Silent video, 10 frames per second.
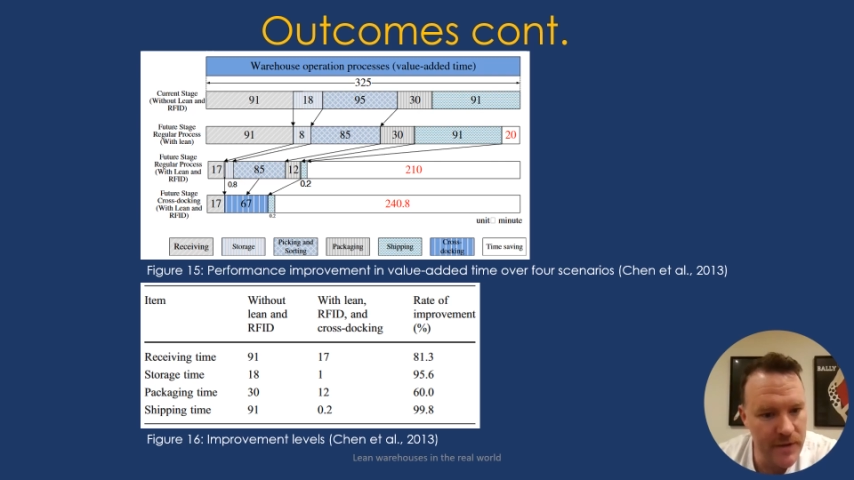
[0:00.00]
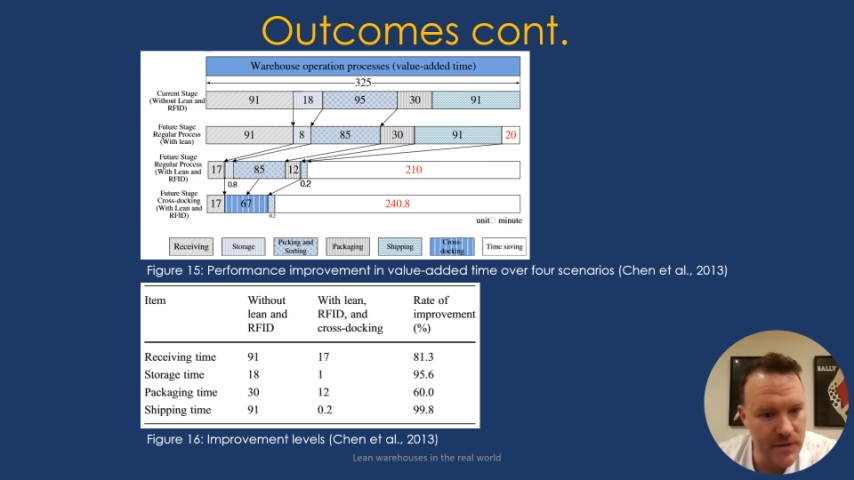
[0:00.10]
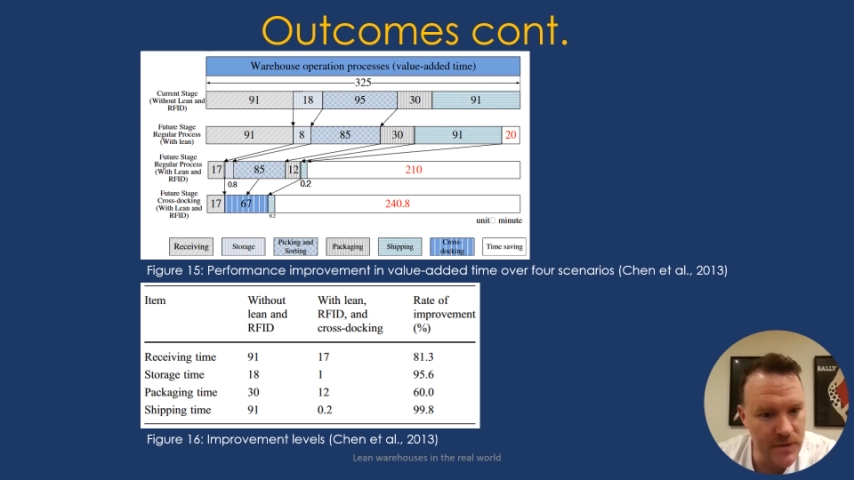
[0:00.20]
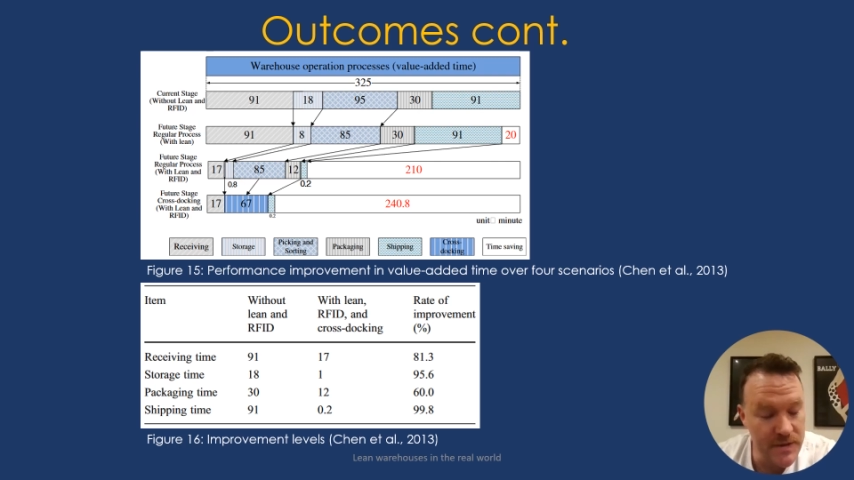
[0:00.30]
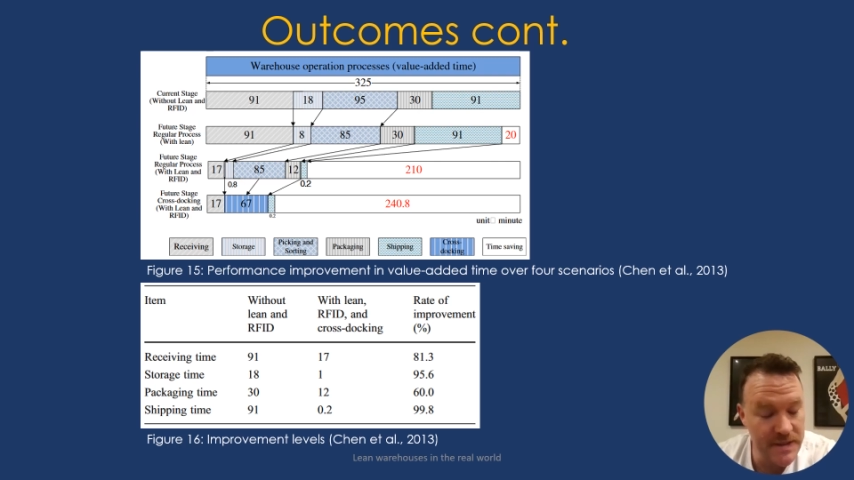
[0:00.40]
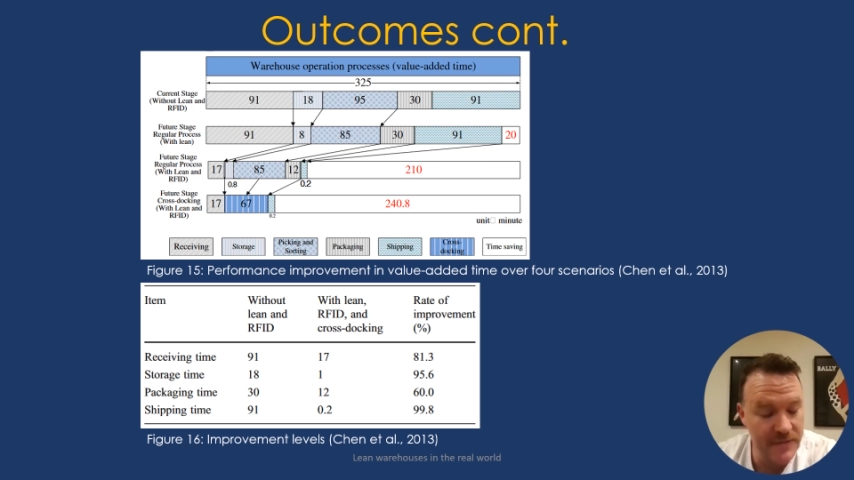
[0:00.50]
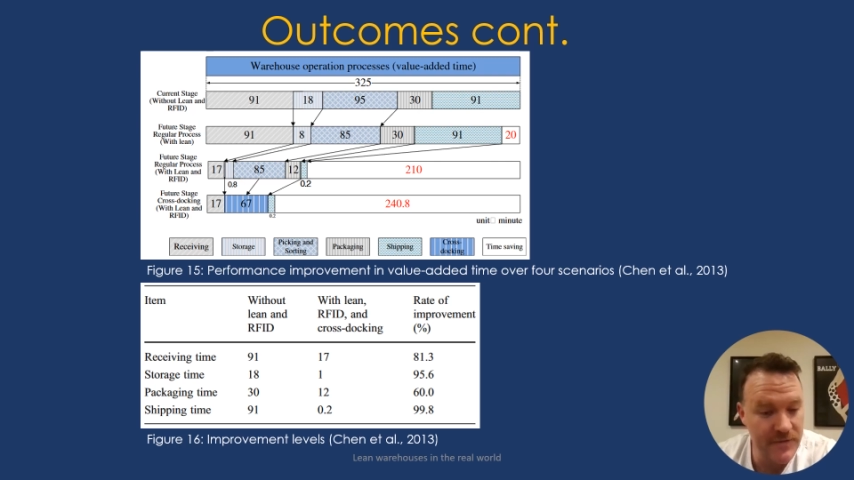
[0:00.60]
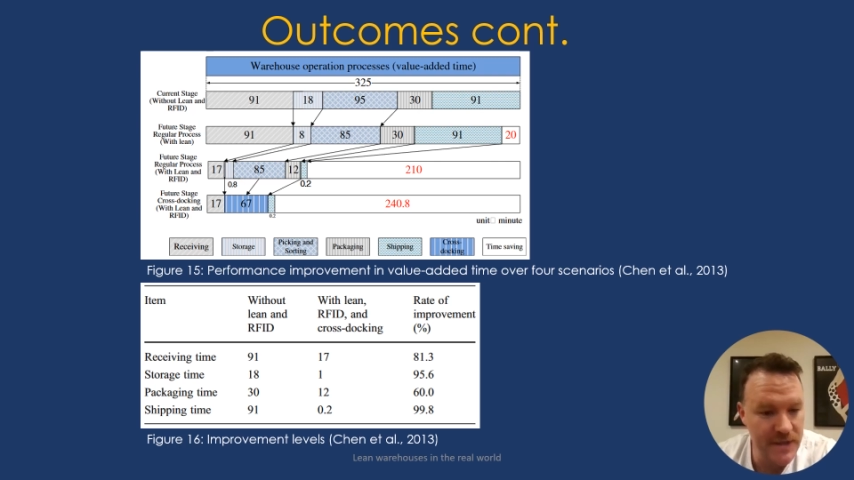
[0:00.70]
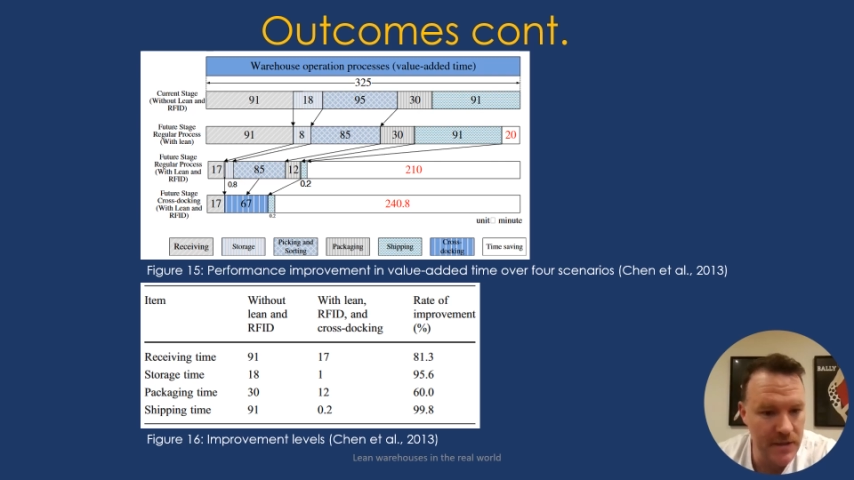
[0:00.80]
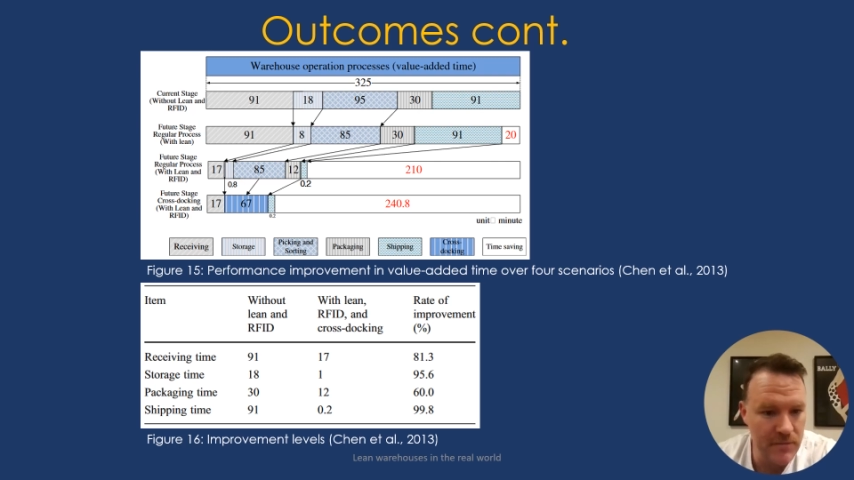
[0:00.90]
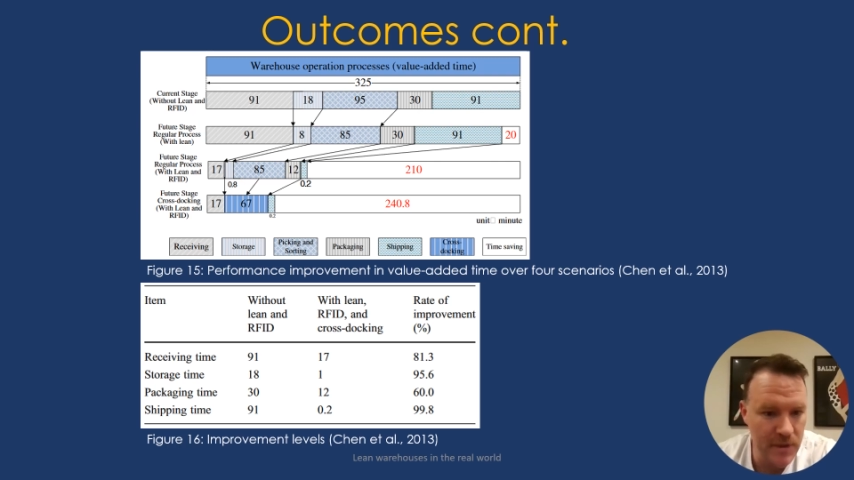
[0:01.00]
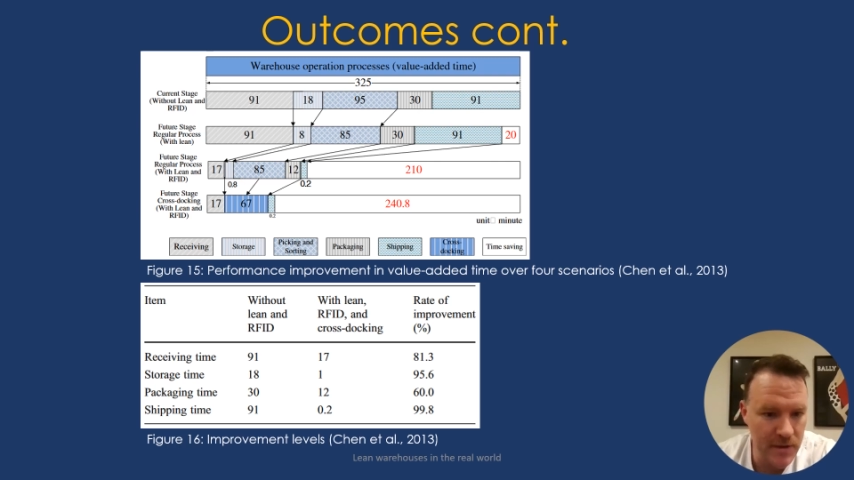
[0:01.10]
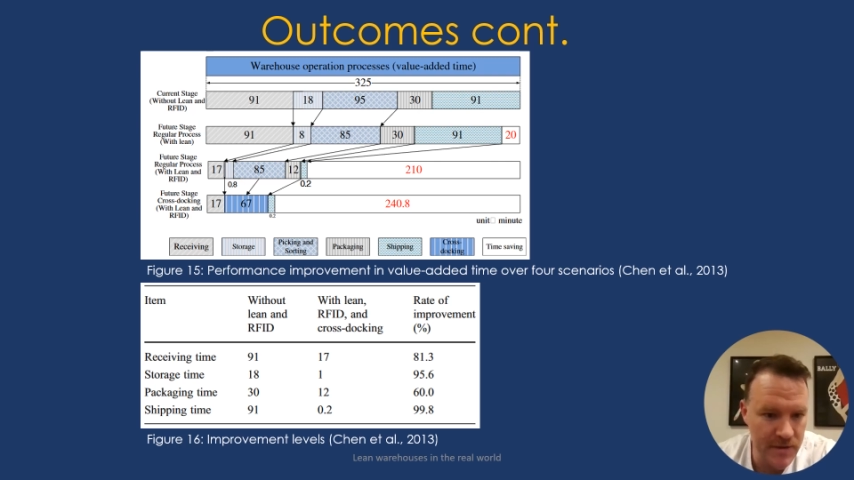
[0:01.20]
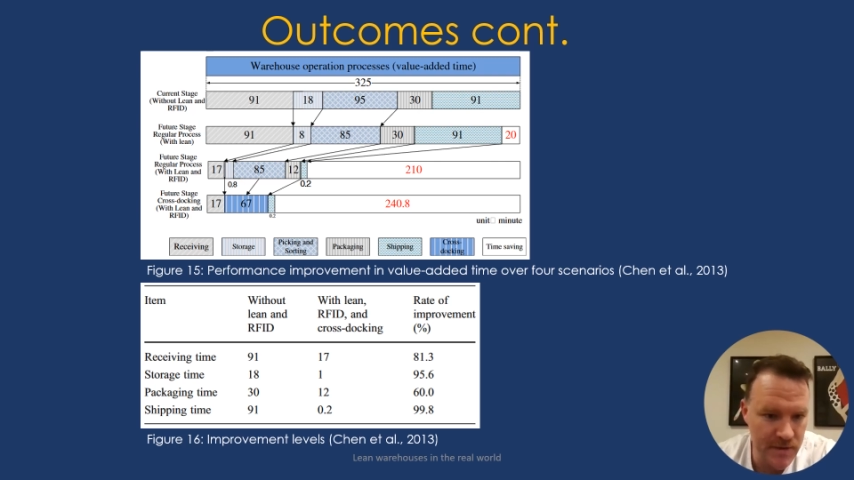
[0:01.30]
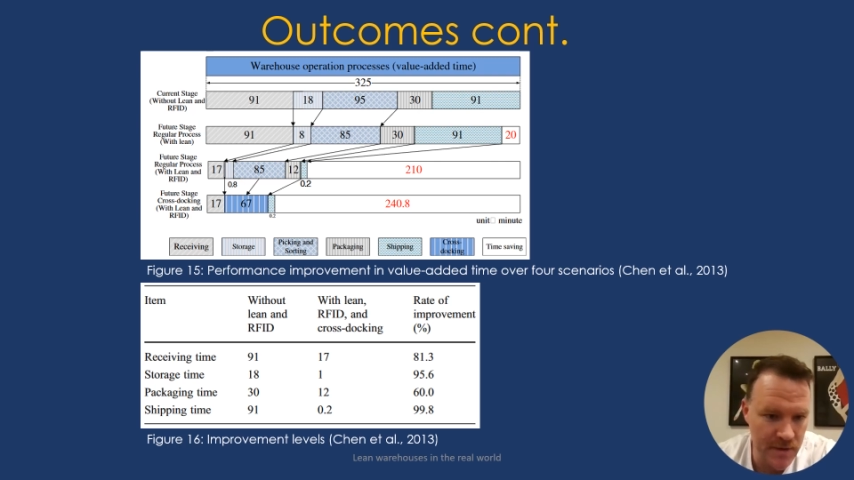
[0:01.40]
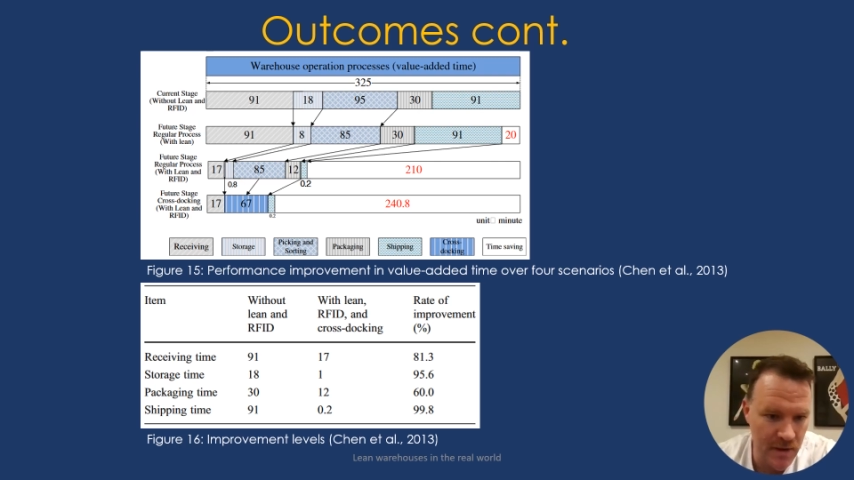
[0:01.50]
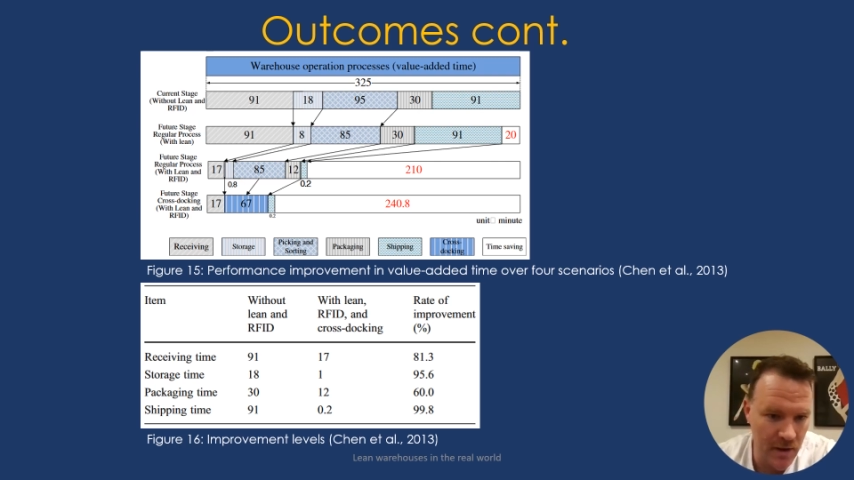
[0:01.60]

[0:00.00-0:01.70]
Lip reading: to 17 minutes